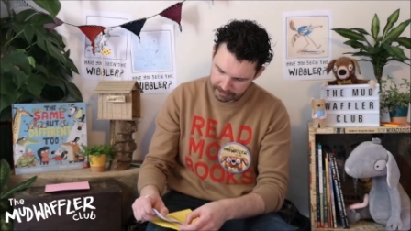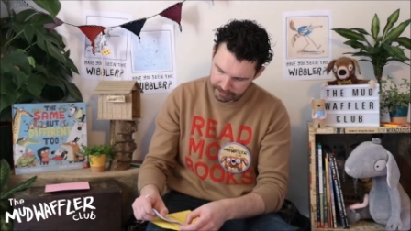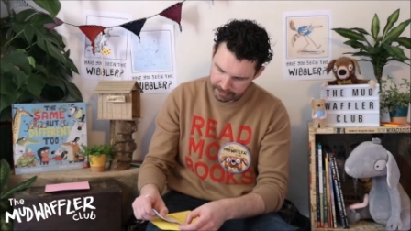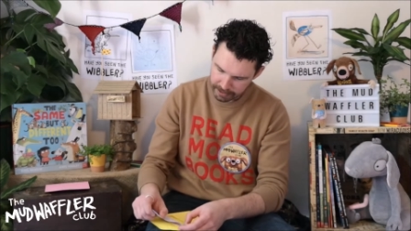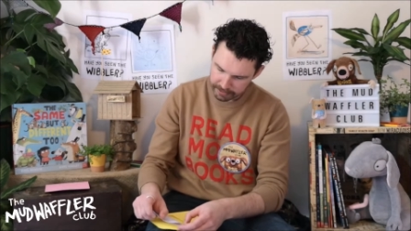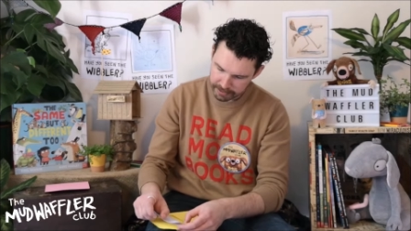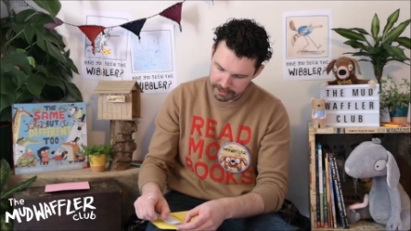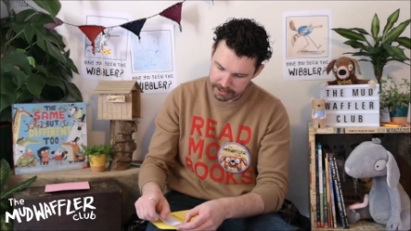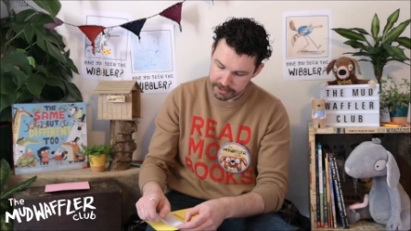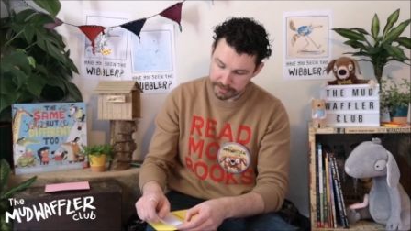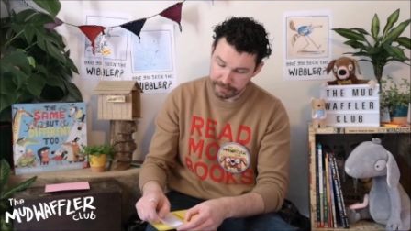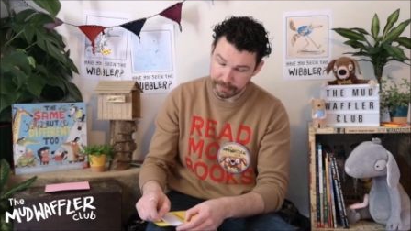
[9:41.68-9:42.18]

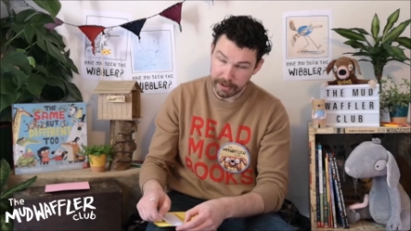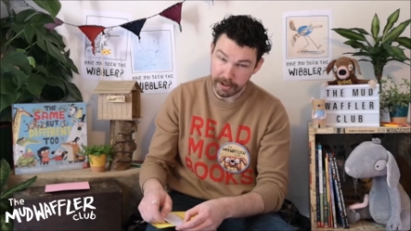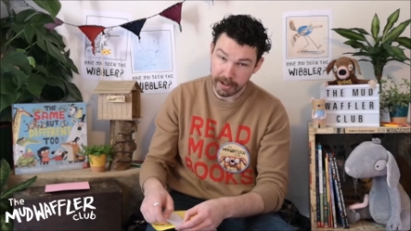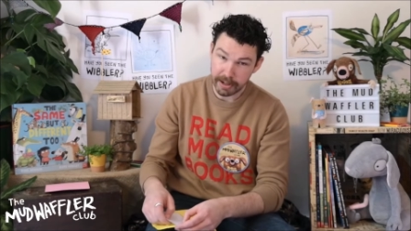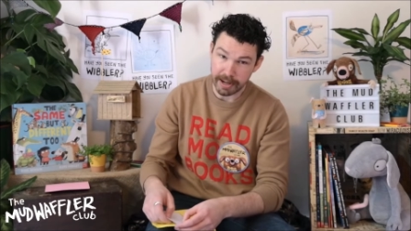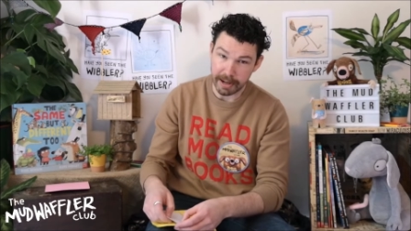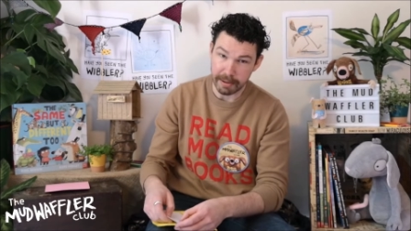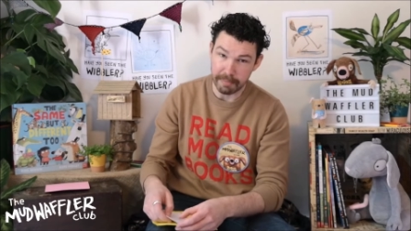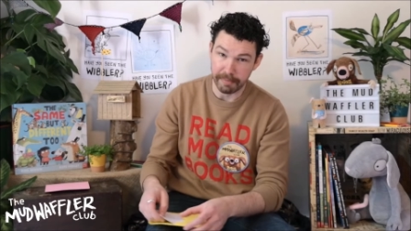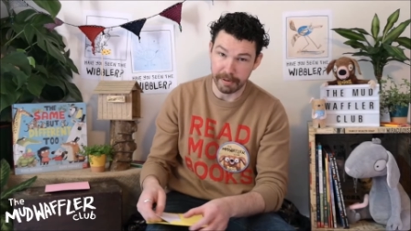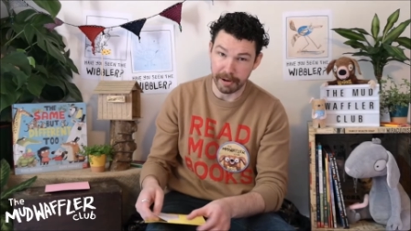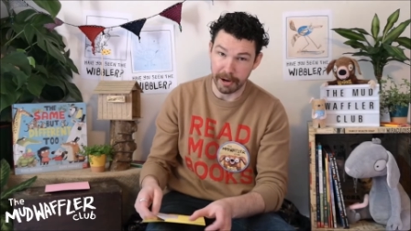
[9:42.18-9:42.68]
Now this
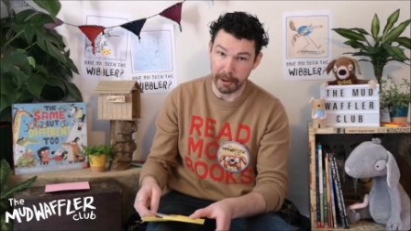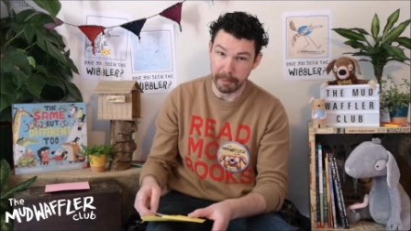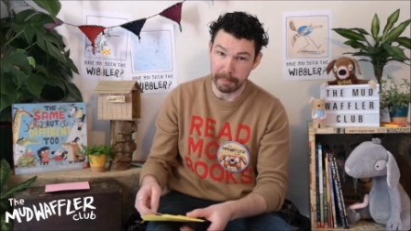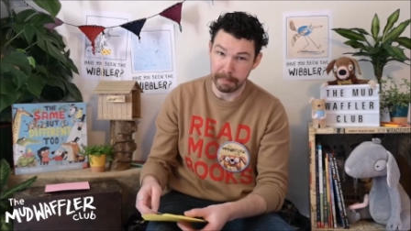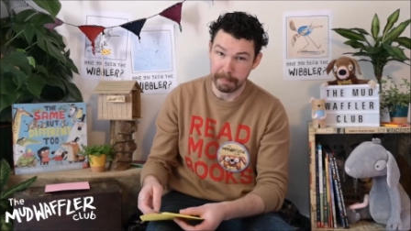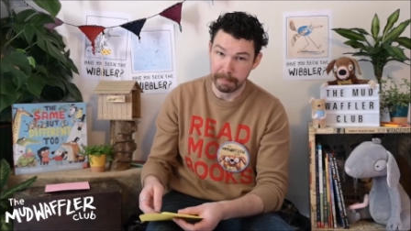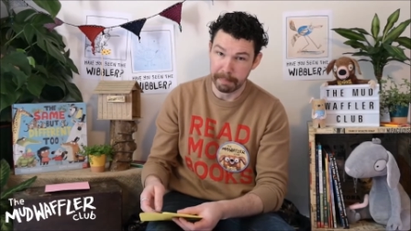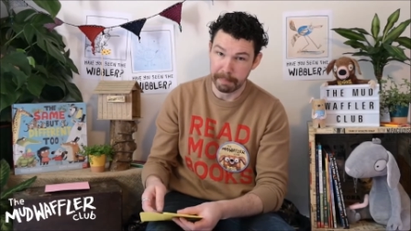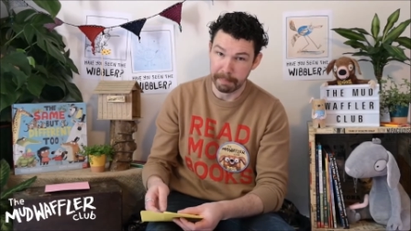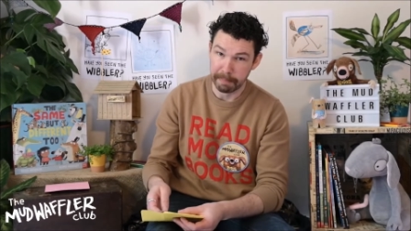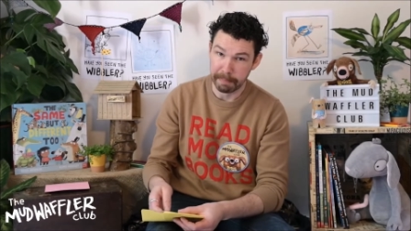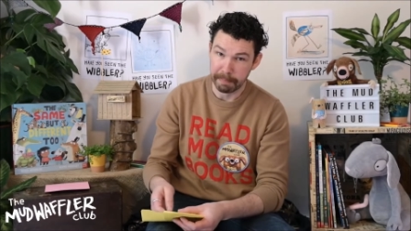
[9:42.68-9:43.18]
third envelope,
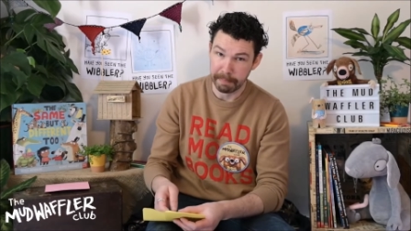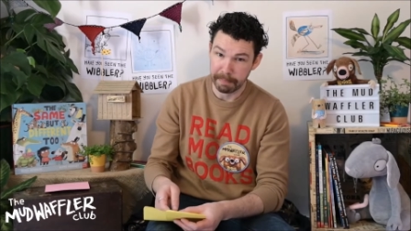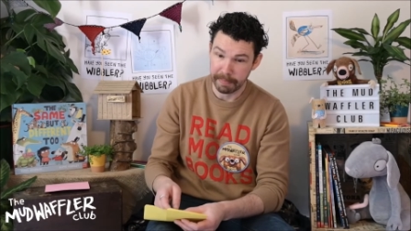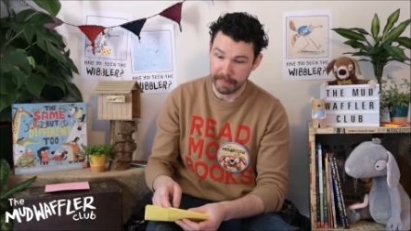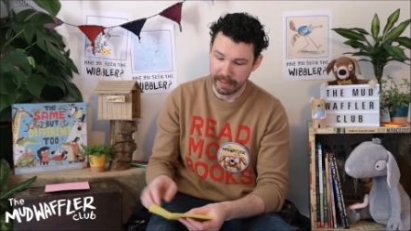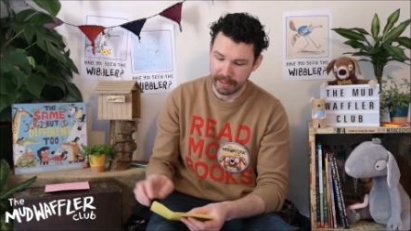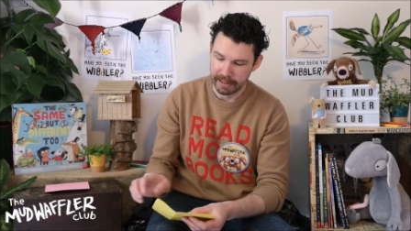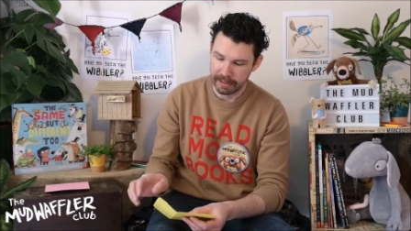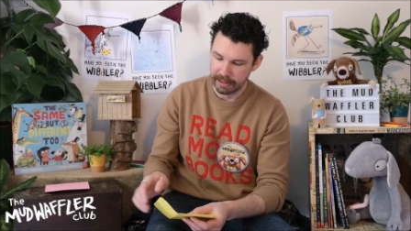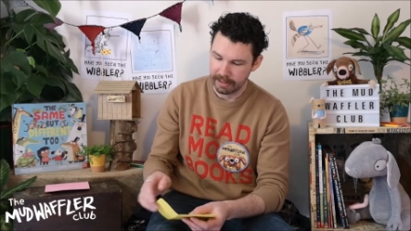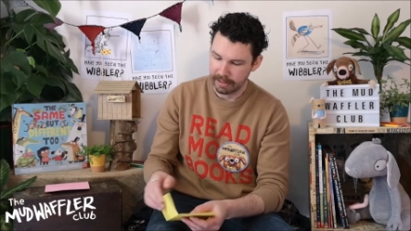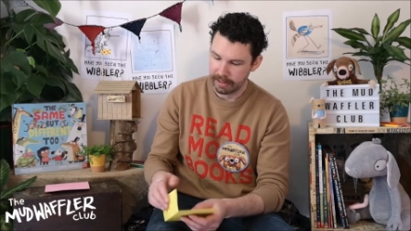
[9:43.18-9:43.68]

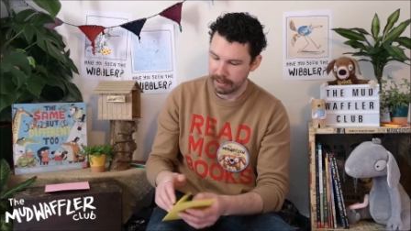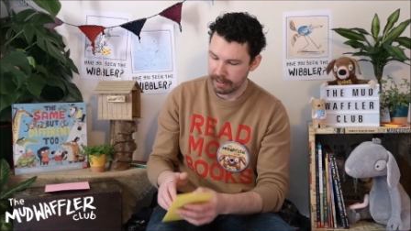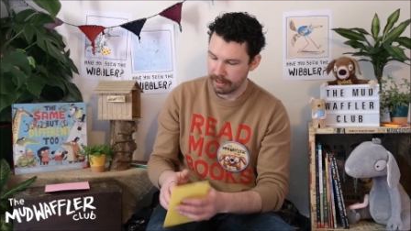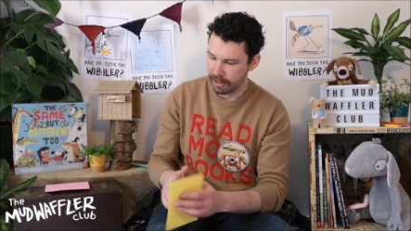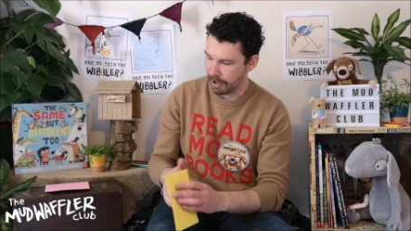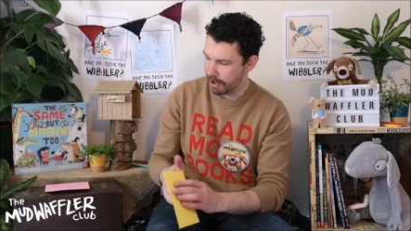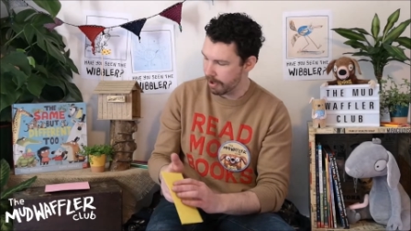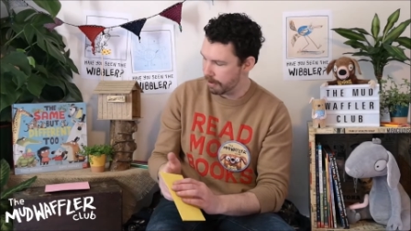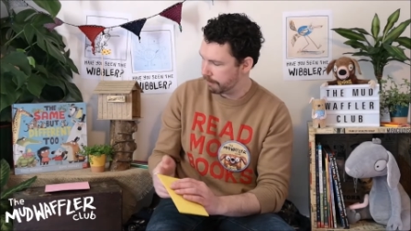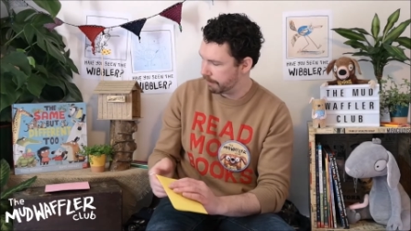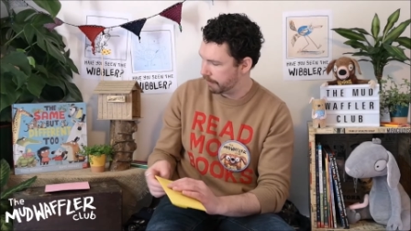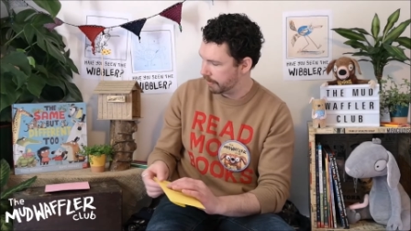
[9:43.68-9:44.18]

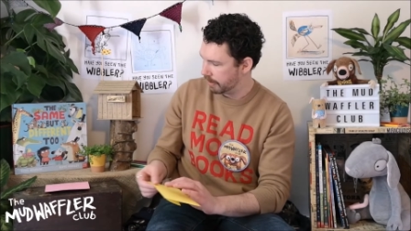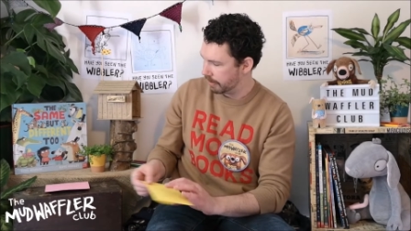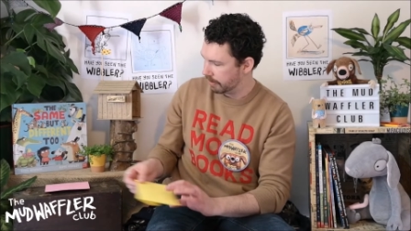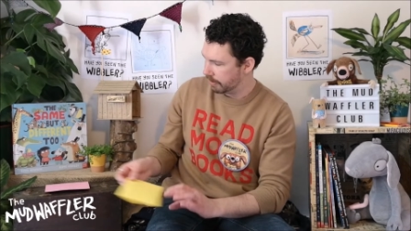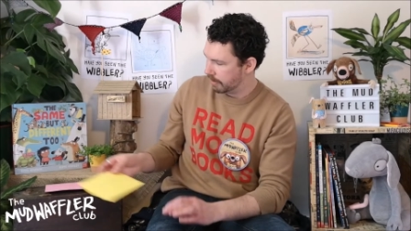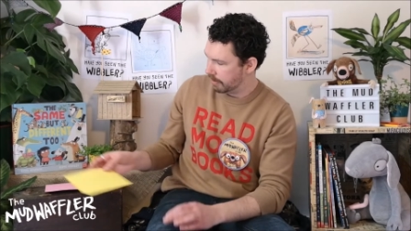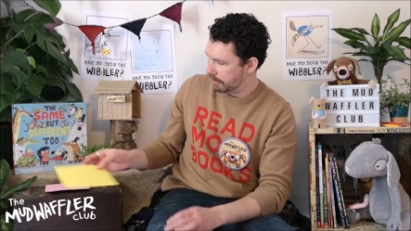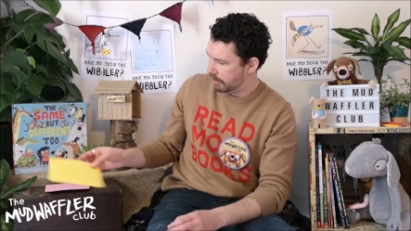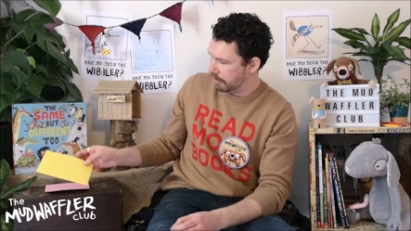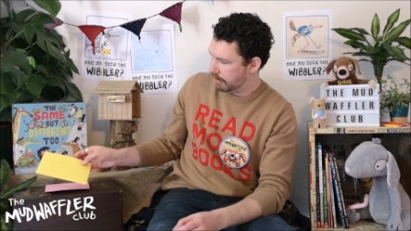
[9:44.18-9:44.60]
I think,